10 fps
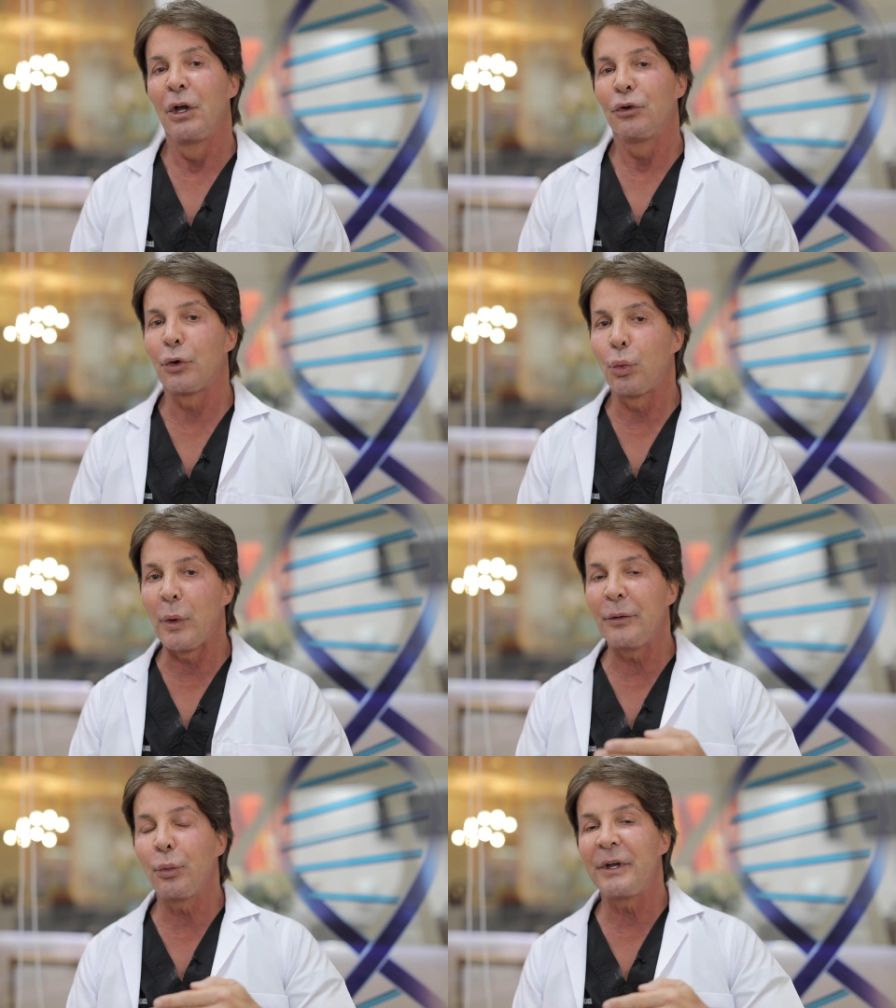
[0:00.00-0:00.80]
So
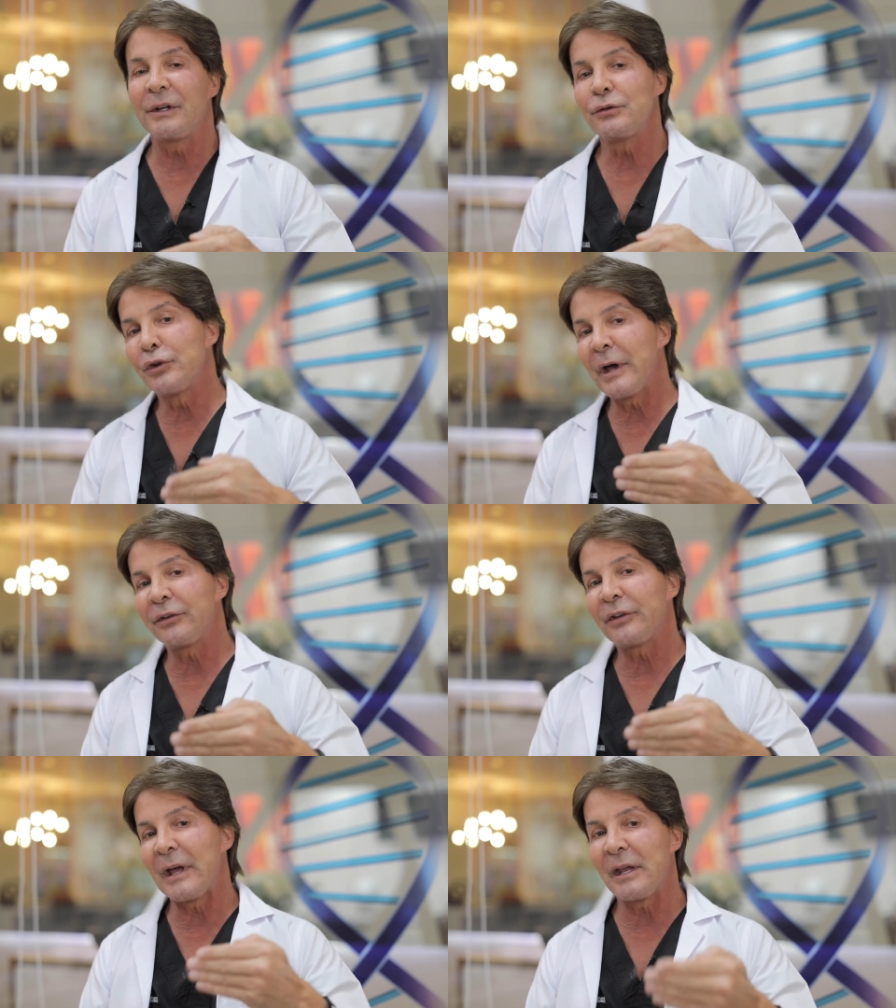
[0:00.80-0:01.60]
when we
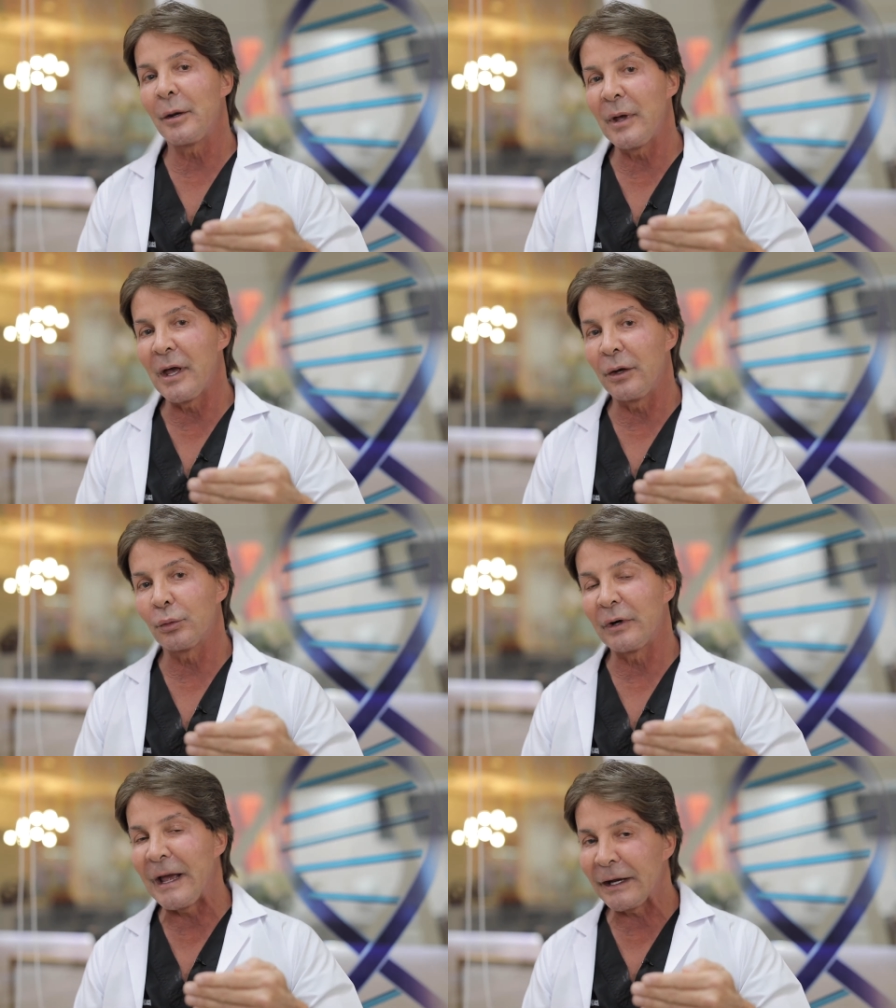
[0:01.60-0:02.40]
ingest NMN,
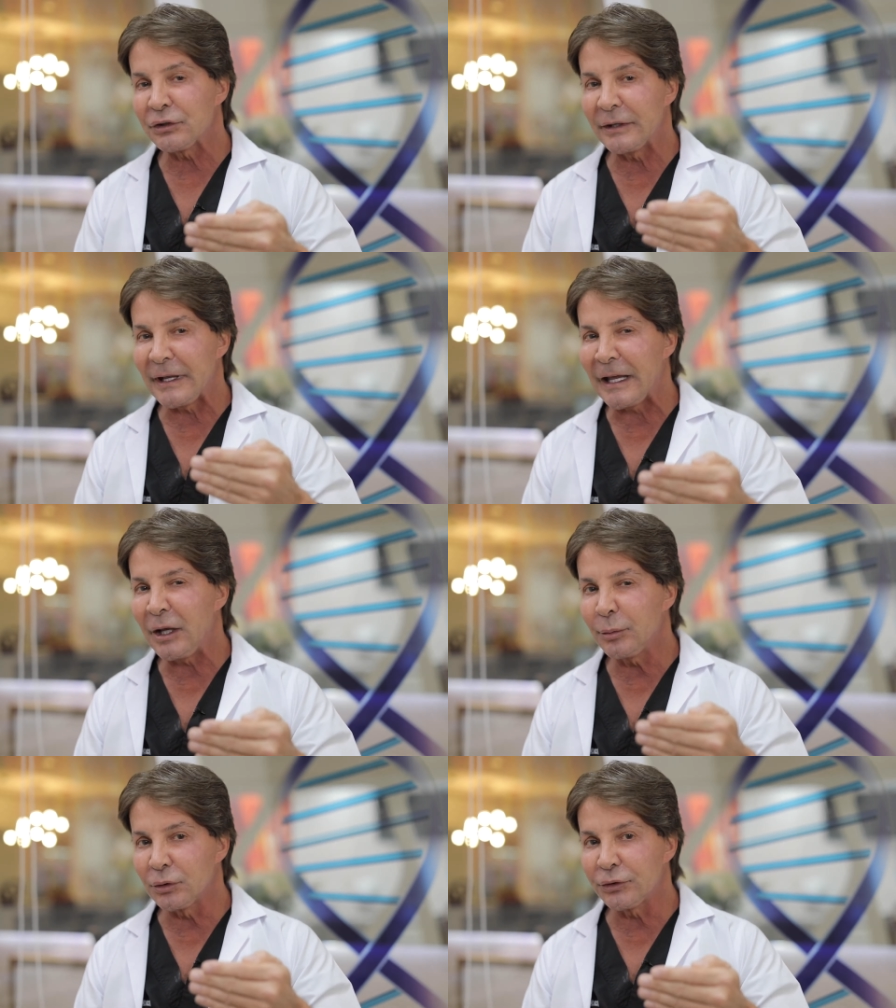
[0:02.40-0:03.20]
we're actually
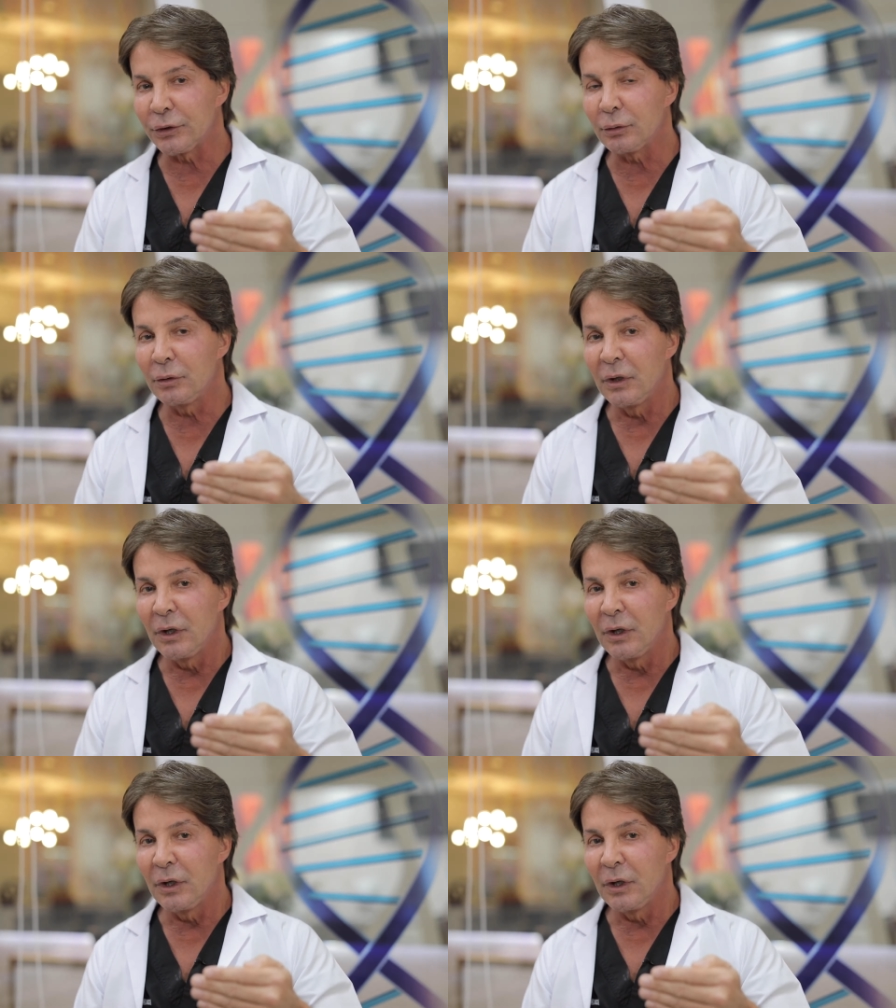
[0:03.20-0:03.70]
able to